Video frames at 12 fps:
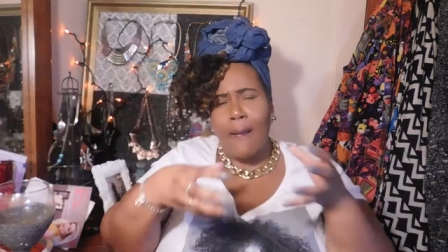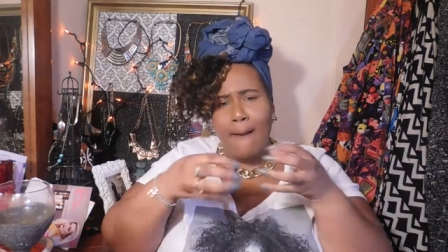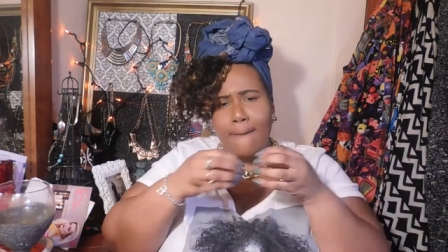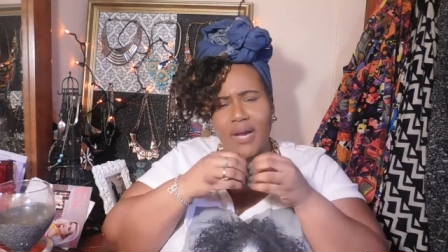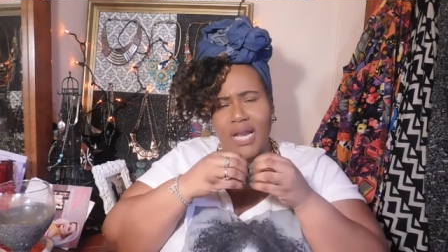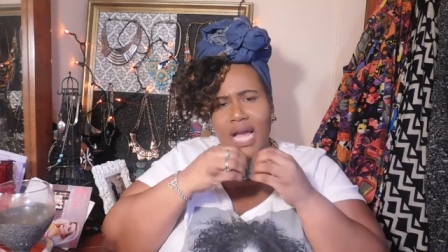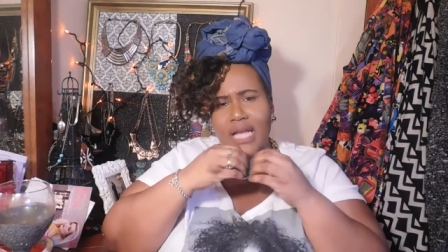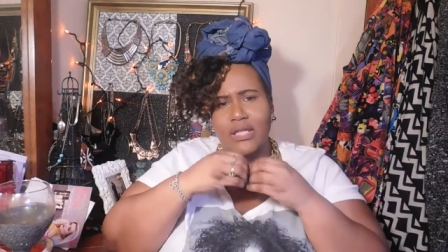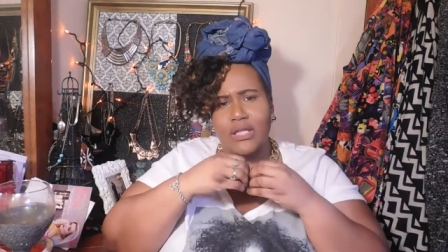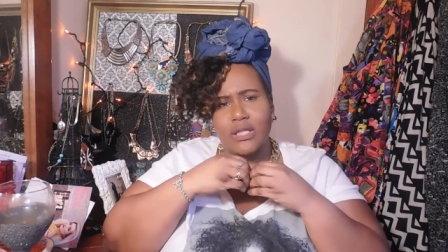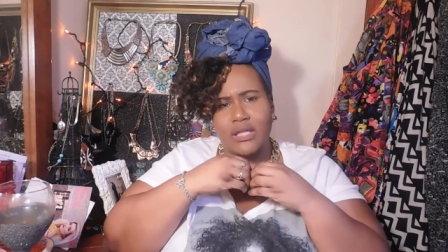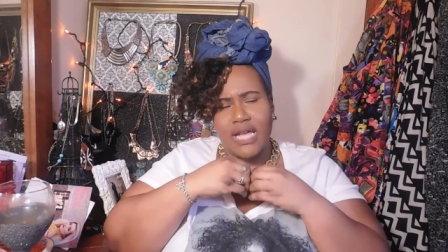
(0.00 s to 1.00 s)
But I
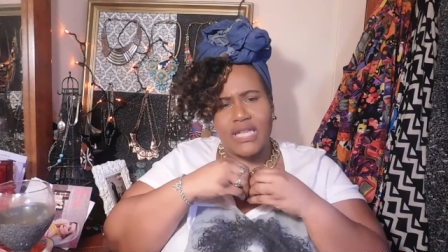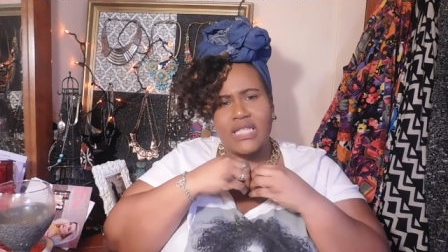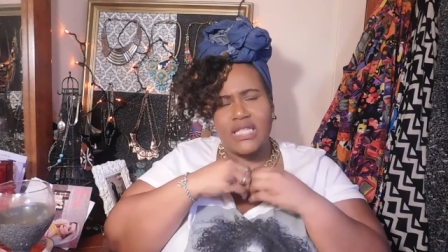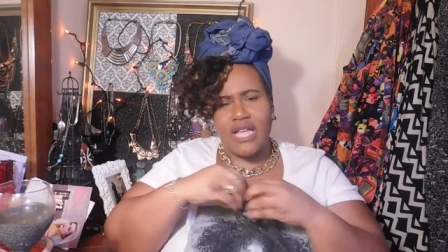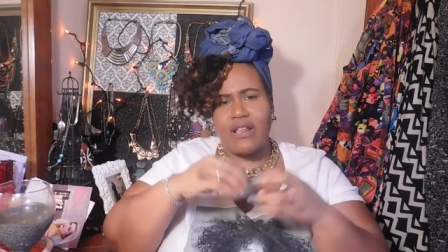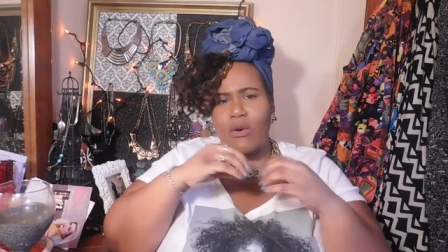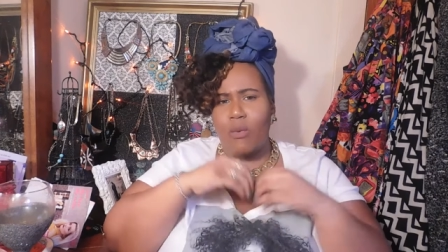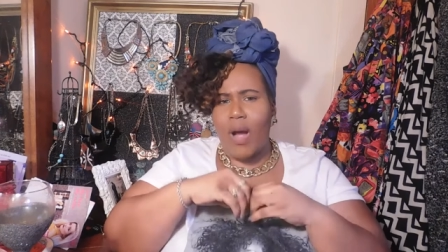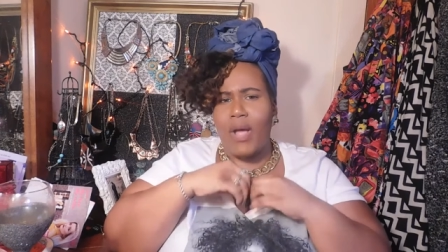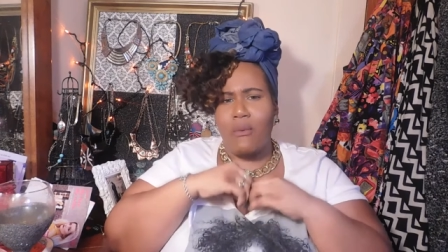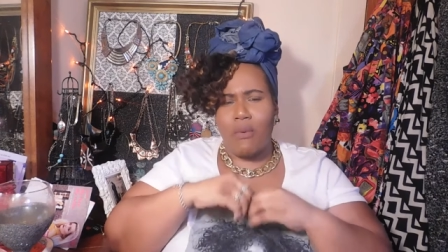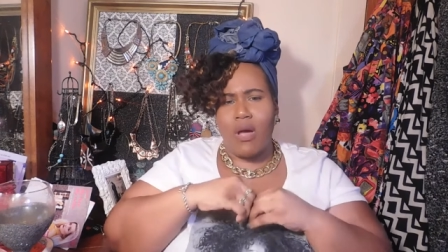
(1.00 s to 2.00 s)
they sit
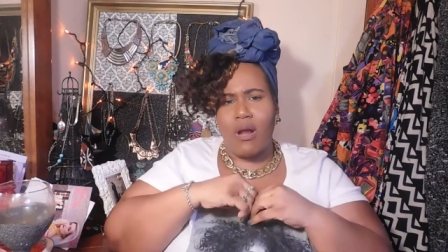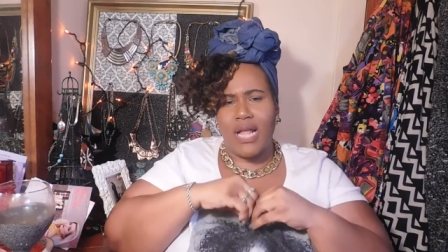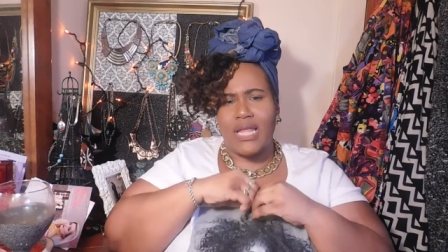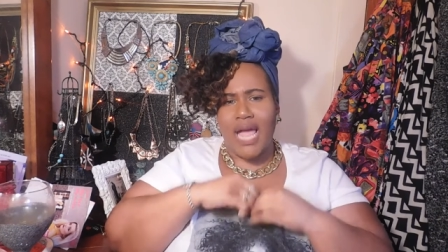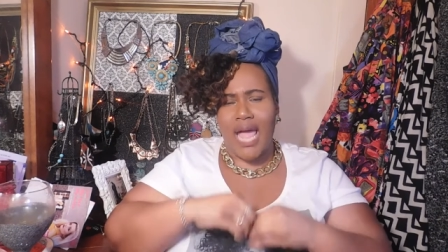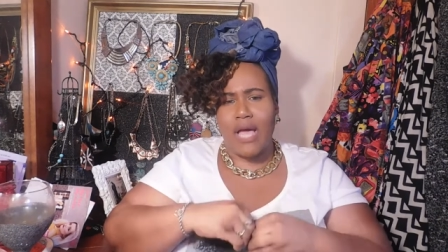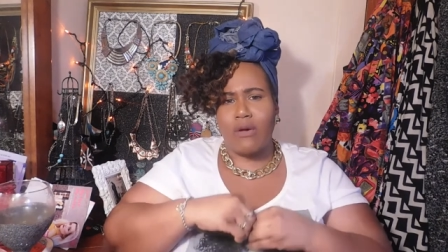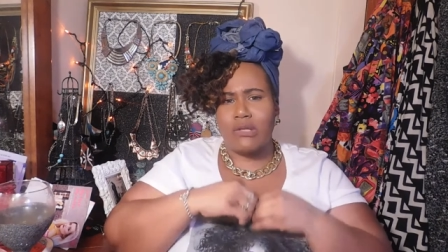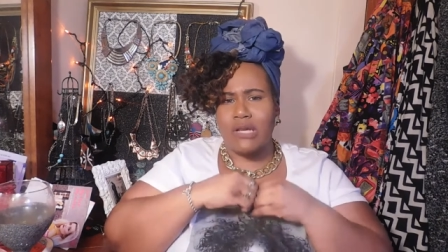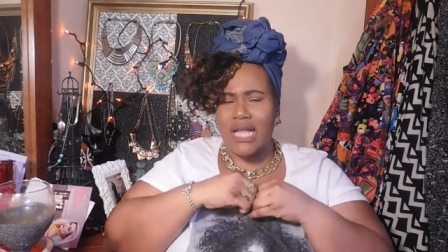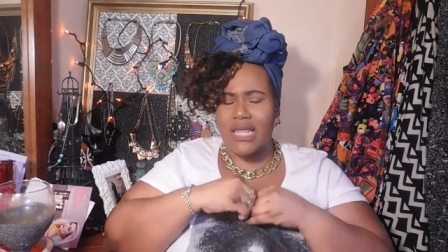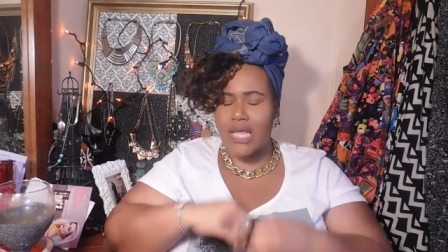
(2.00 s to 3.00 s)
quite well at the ankle,
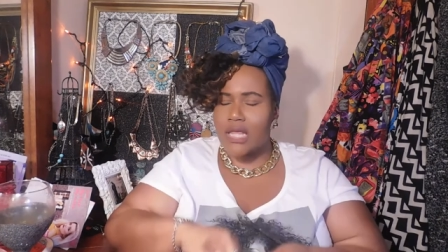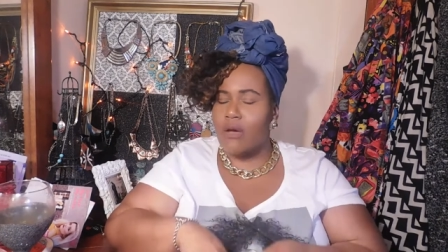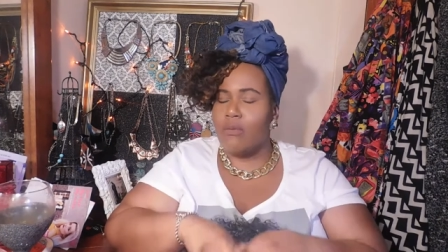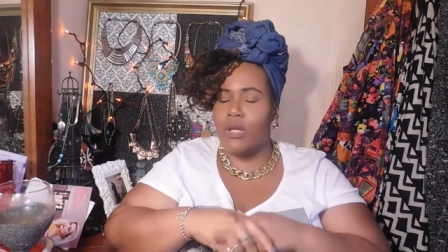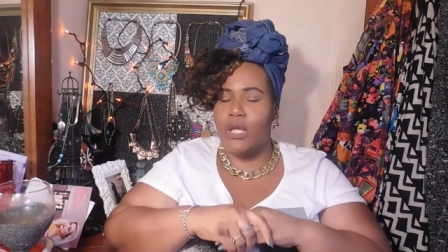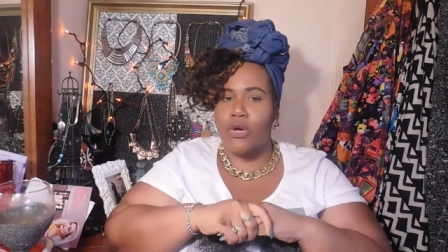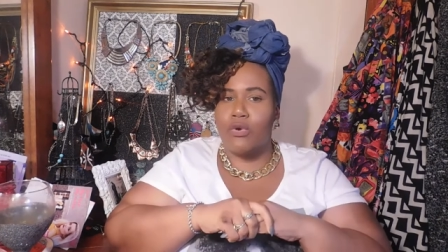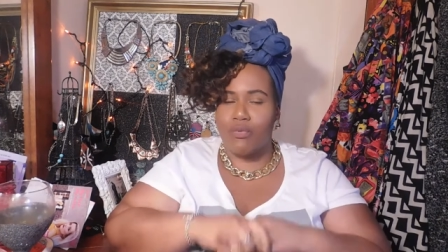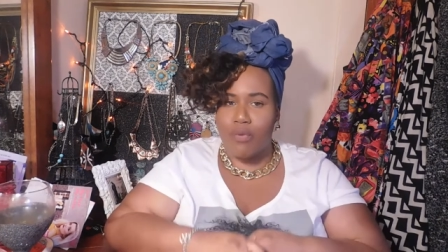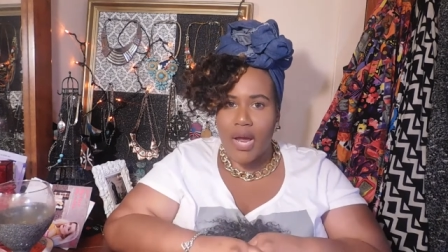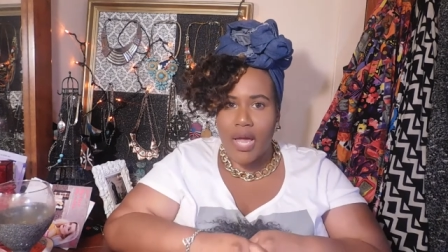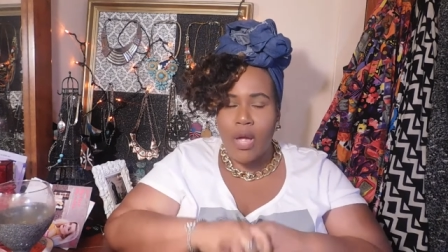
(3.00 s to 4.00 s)
so I think they will look
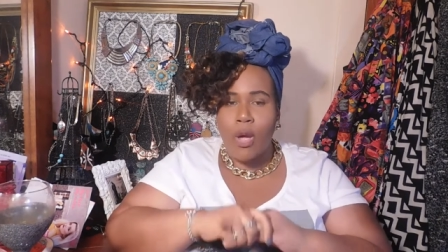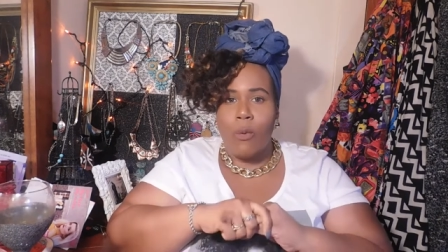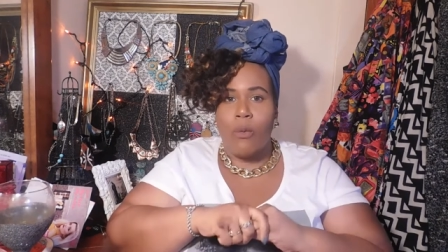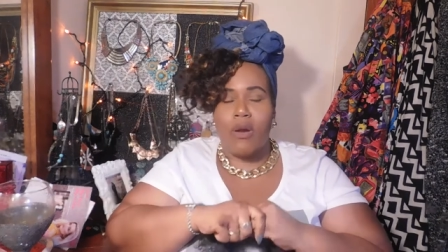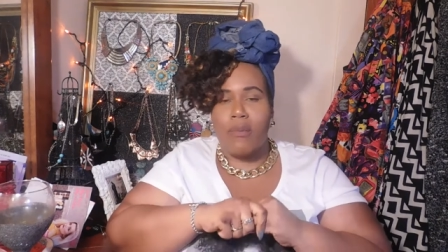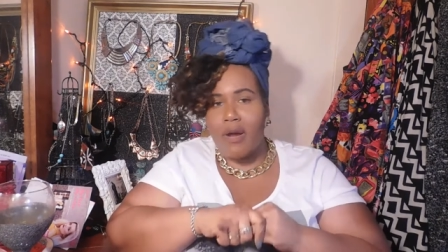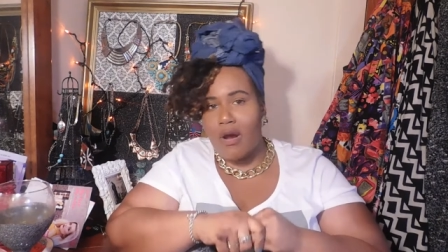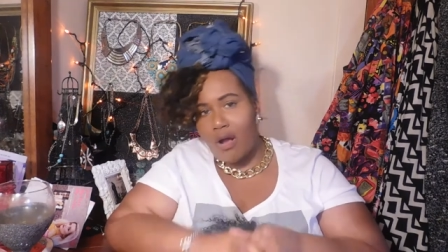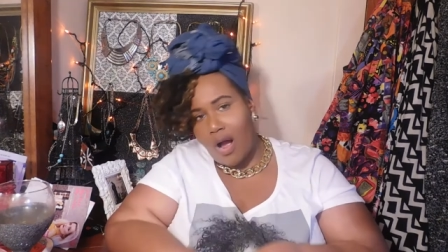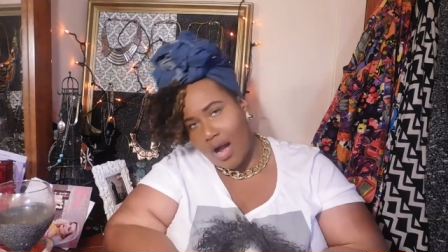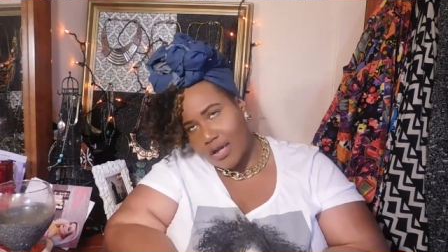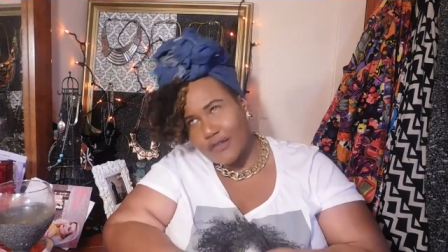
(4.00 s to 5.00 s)
great with a pair
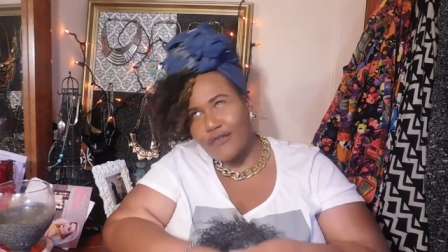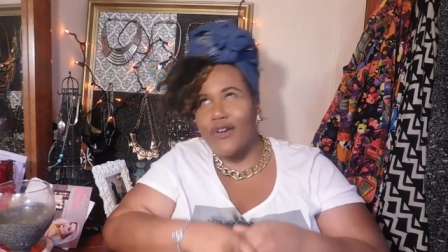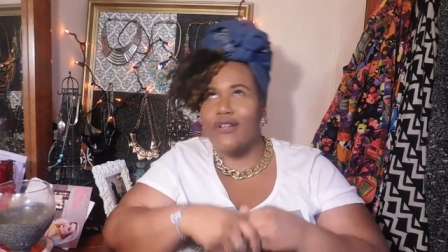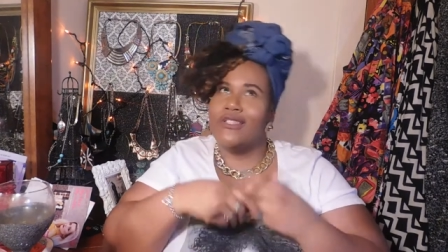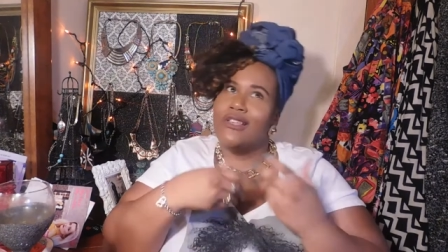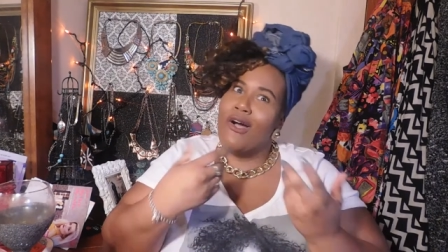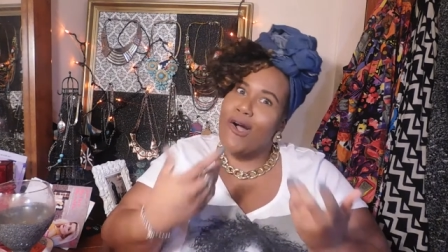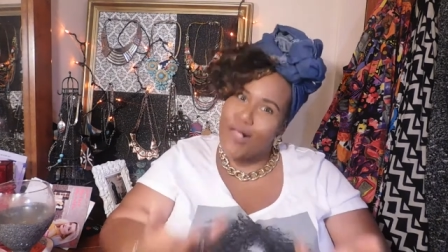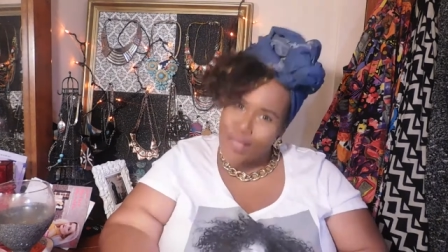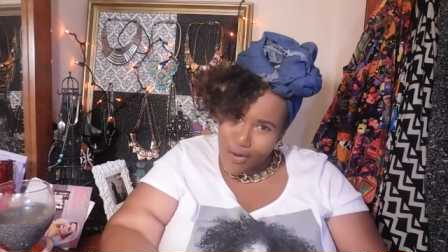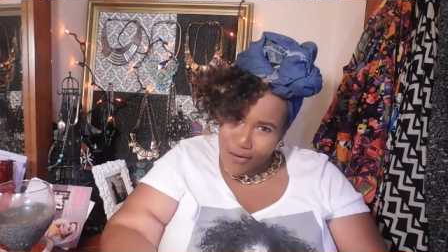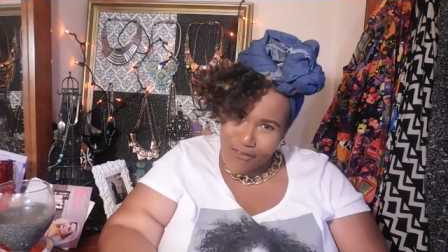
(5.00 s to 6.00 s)
of Oxfords or
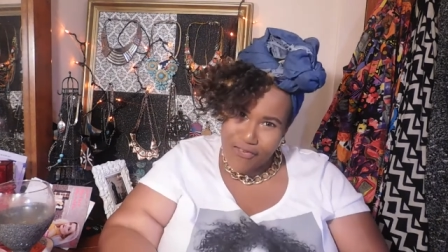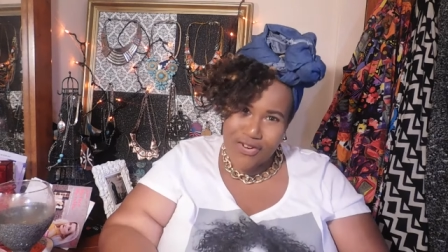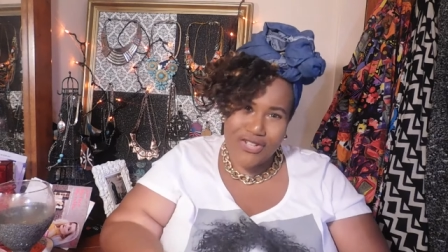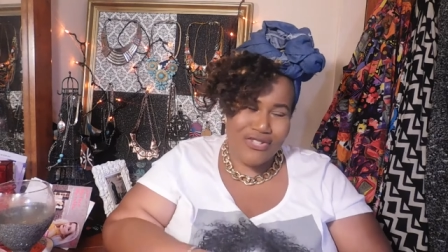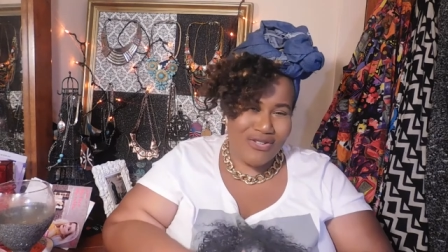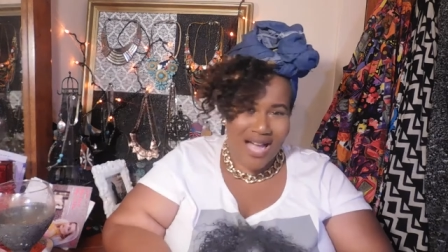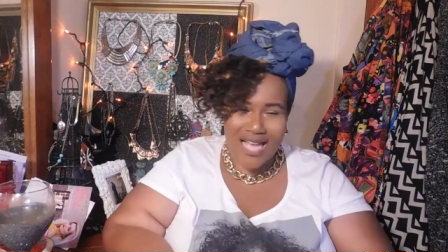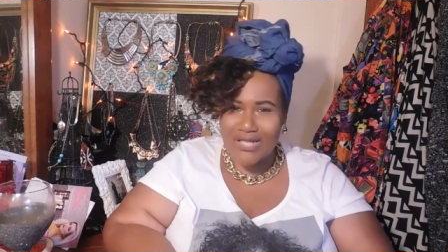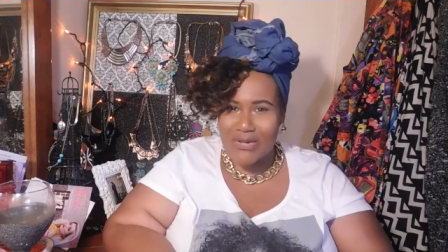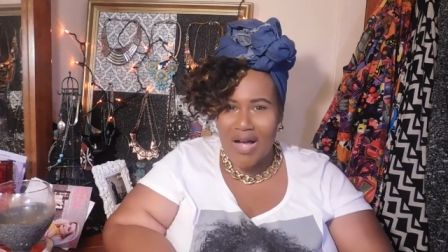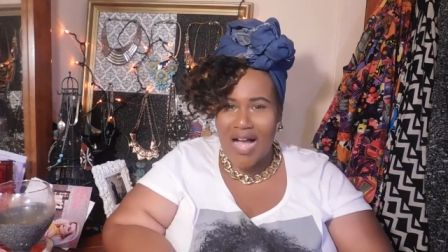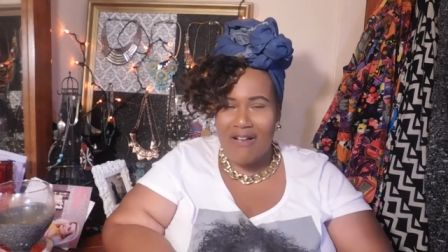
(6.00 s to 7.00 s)
loafers. You guys
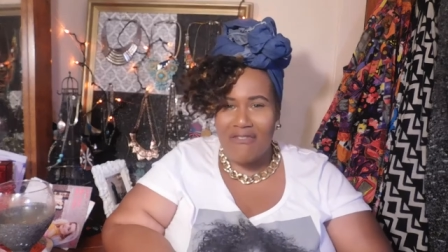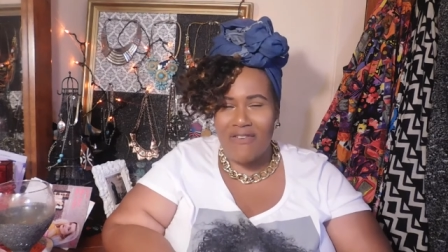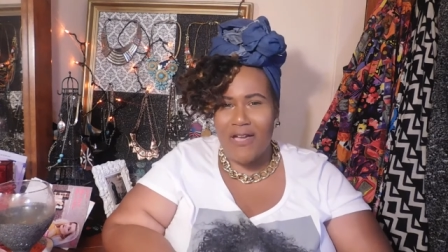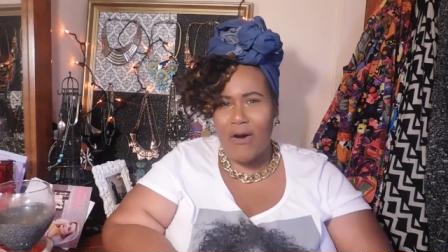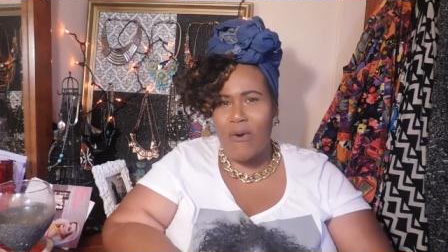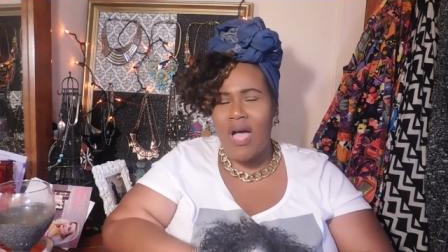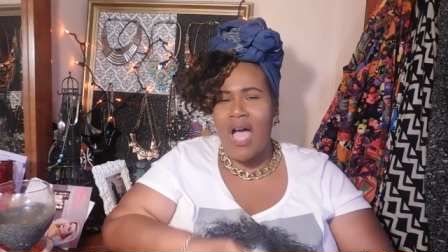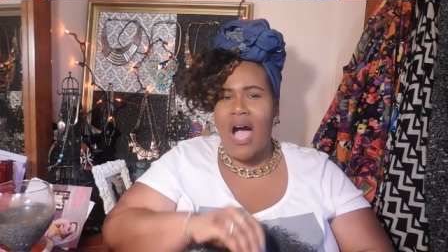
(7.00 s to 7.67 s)
know how I feel.